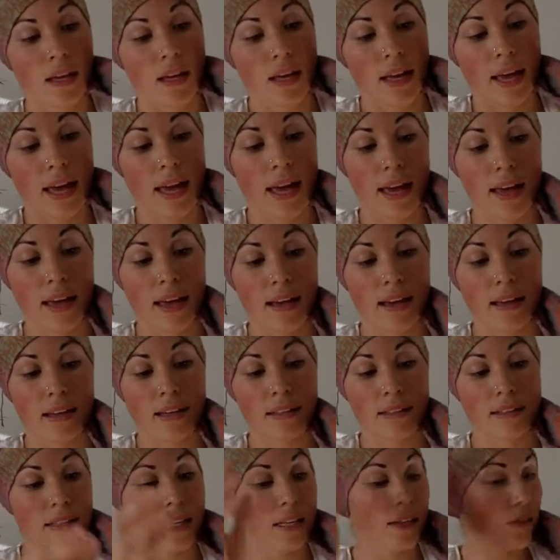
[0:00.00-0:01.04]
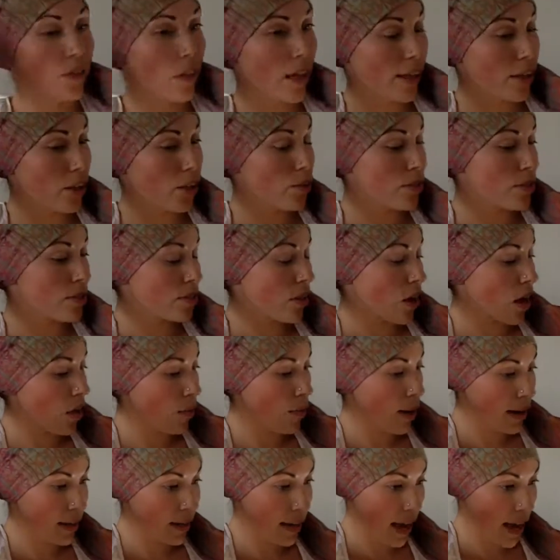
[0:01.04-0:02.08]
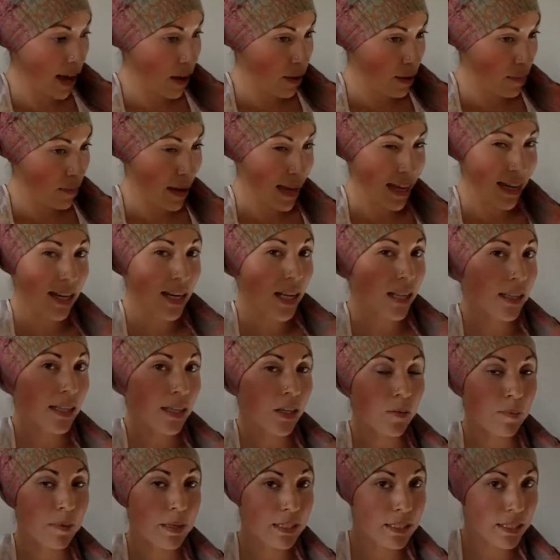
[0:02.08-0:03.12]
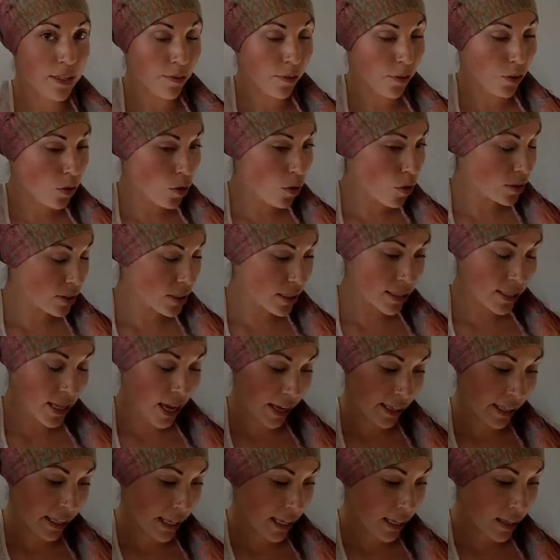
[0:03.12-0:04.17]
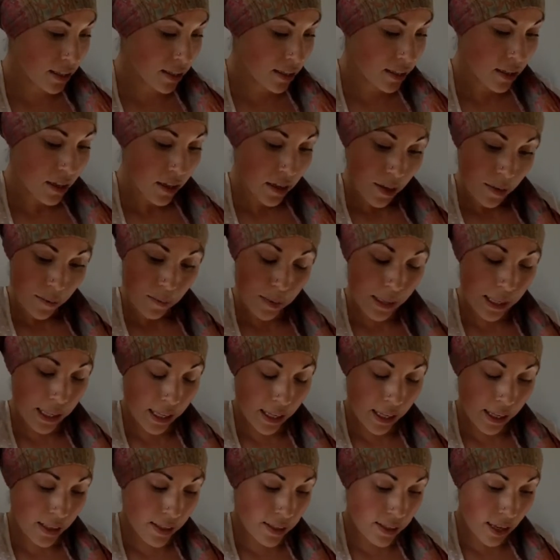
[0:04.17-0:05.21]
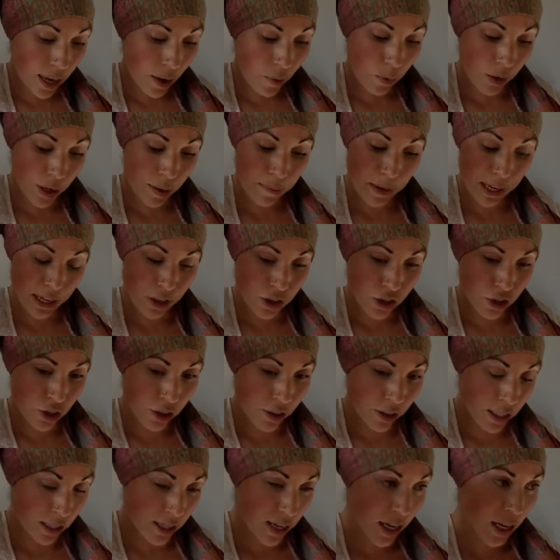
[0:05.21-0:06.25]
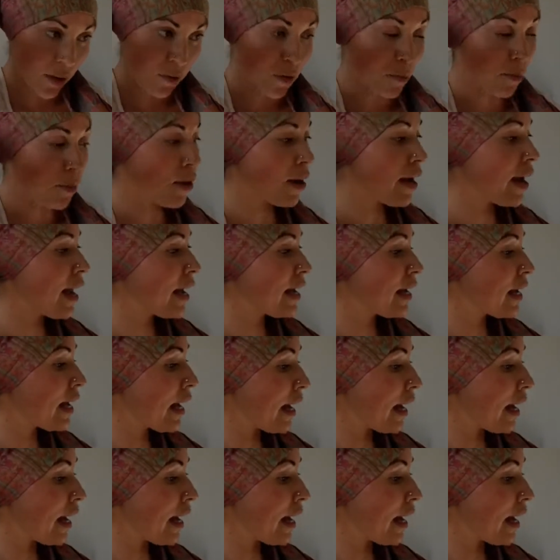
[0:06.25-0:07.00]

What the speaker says: And it, like you saw right now, it made it a little bit difficult to tuck in because I want to make sure that none of them are hanging